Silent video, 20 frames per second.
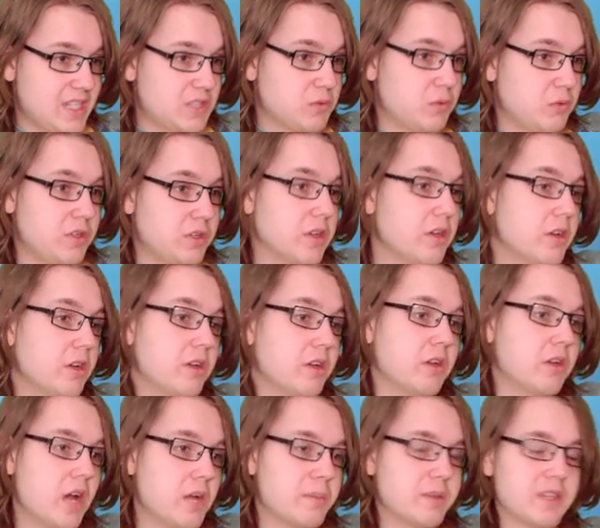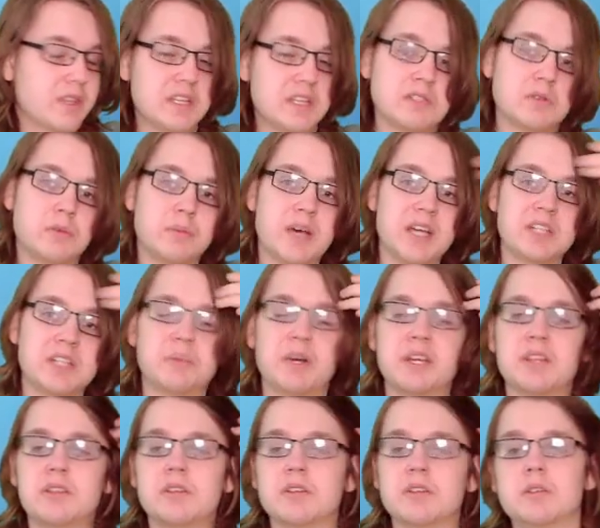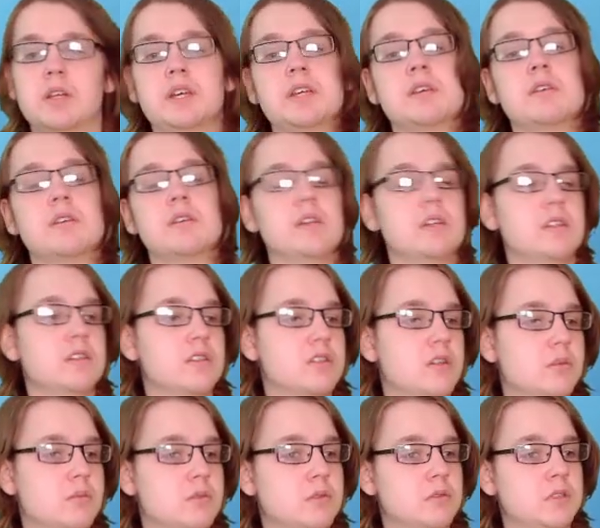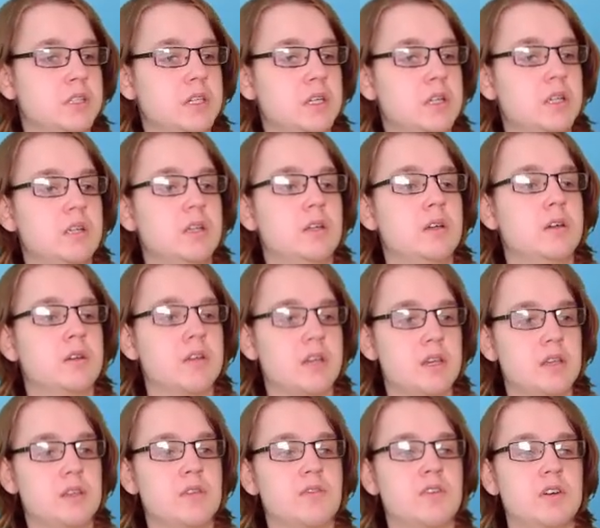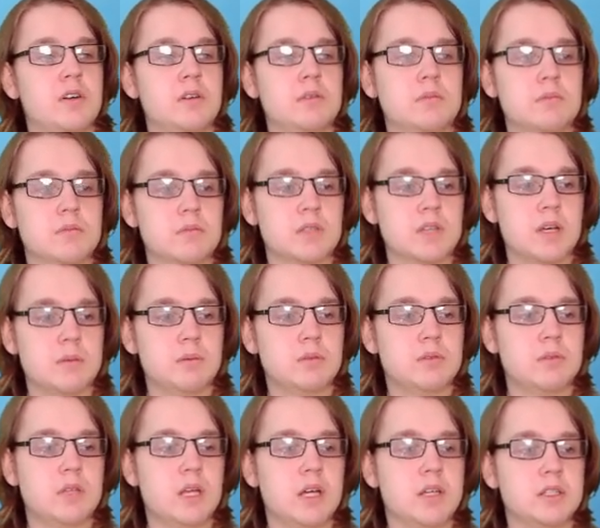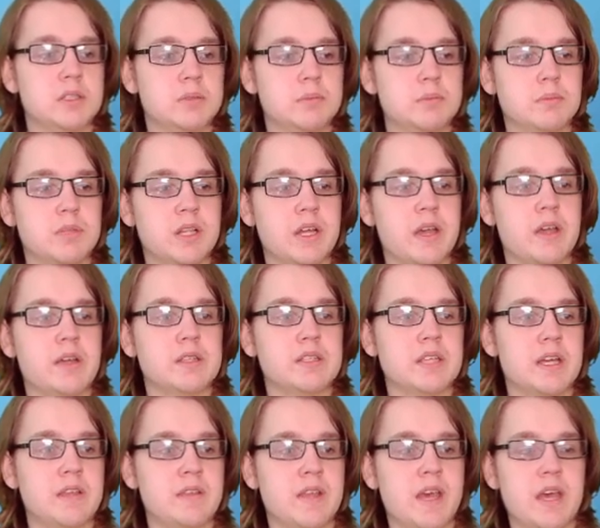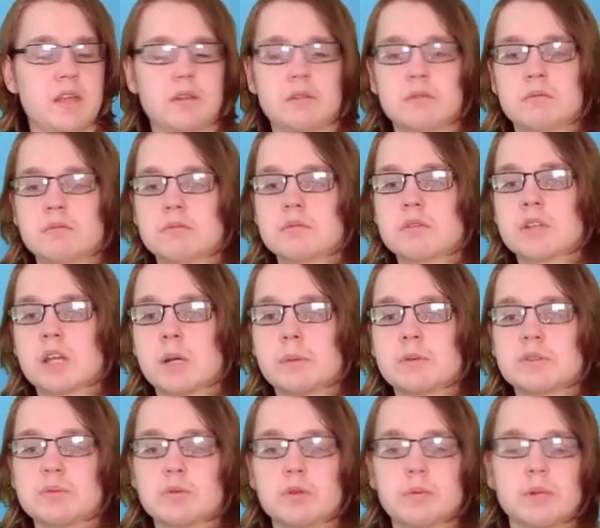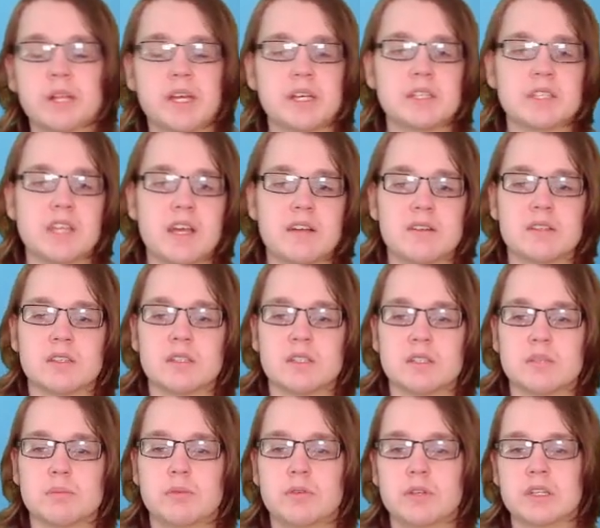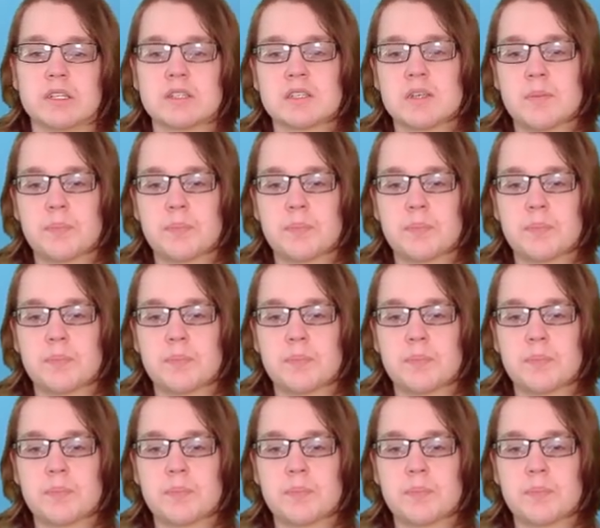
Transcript: what a hypothetical match might look like in the top corner. Okay, you've got a couple large players and then a couple small players there at this point.